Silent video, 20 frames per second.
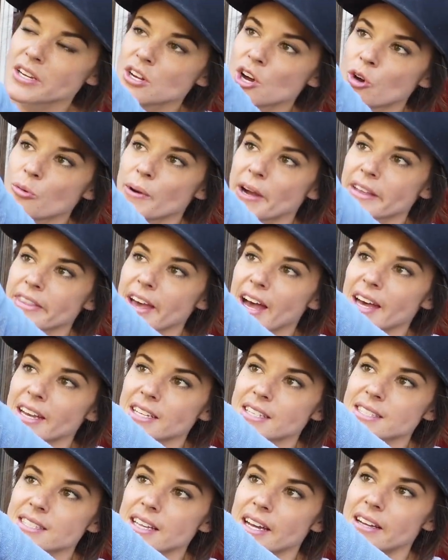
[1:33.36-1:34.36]
what I know by
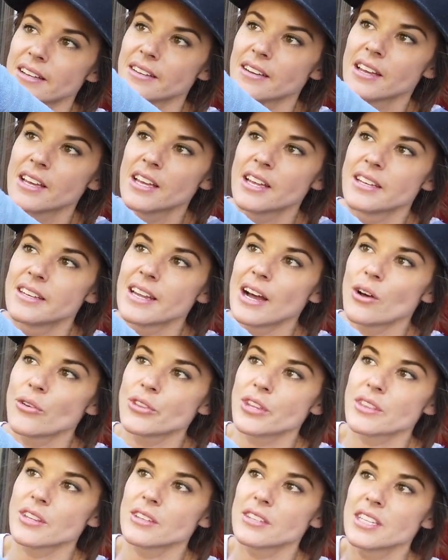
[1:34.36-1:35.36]
that is that
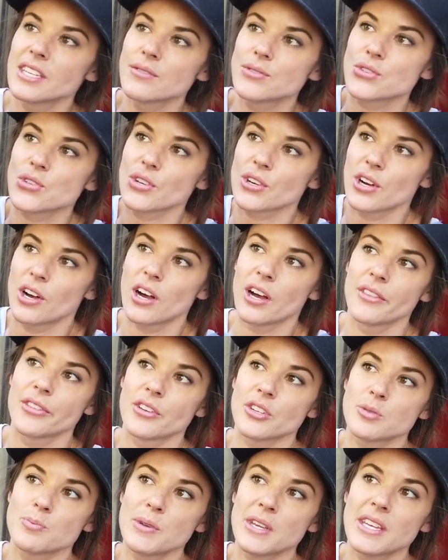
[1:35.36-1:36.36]
now that the leaves are
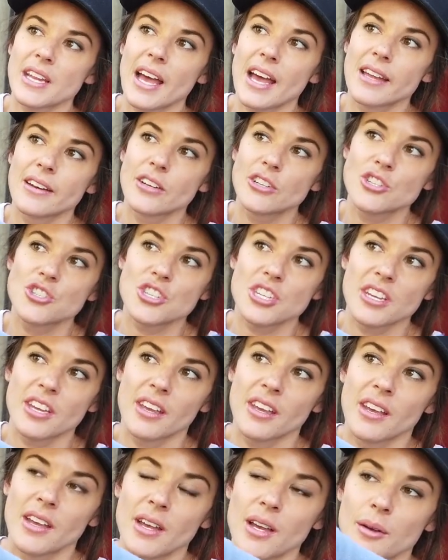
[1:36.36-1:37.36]
gone, there's been
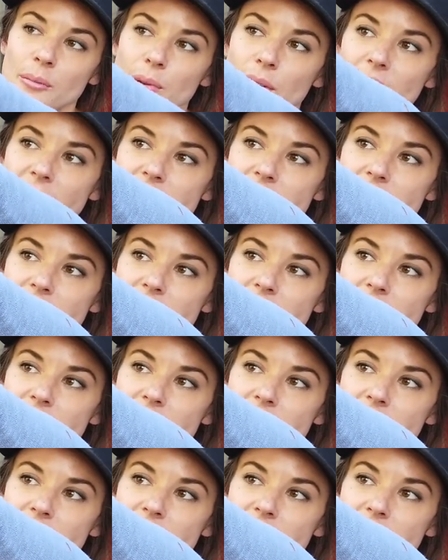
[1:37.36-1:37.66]
energy